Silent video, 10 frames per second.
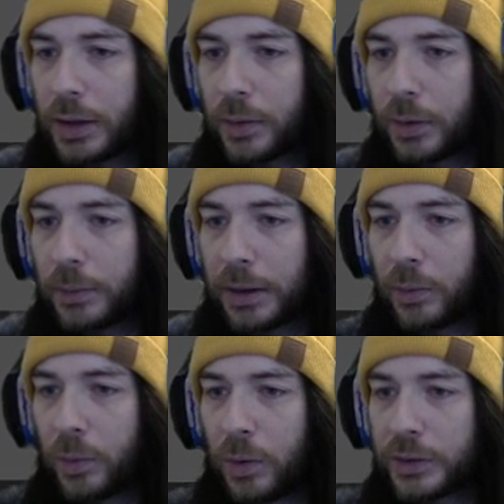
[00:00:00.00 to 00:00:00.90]
I want to make
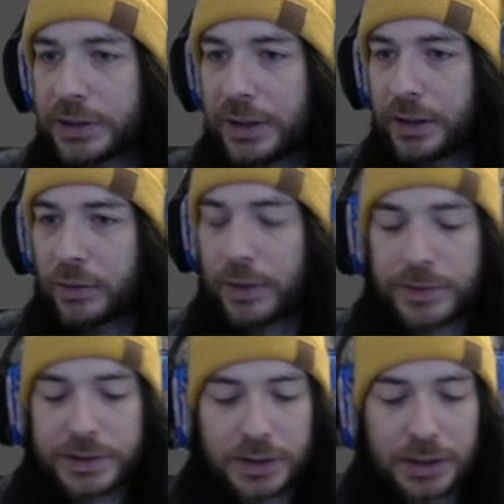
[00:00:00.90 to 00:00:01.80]
the wall slide
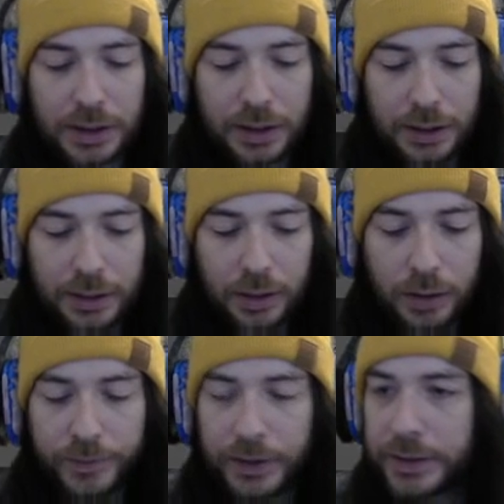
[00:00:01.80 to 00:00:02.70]
gravity a
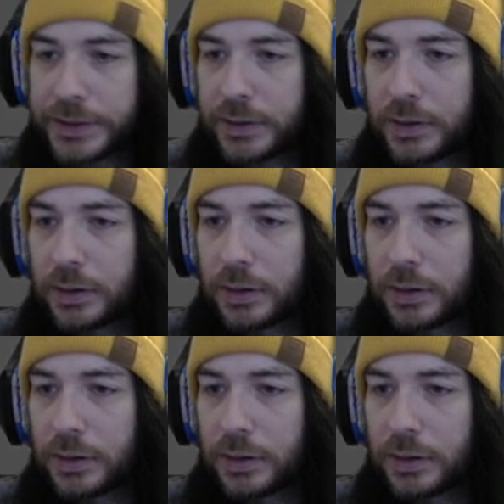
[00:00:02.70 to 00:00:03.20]
little faster.